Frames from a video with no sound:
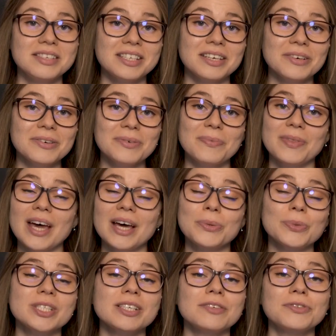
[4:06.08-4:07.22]
So that
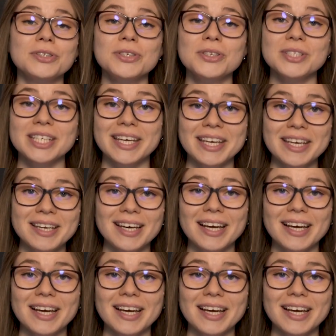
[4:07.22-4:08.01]
was it for today.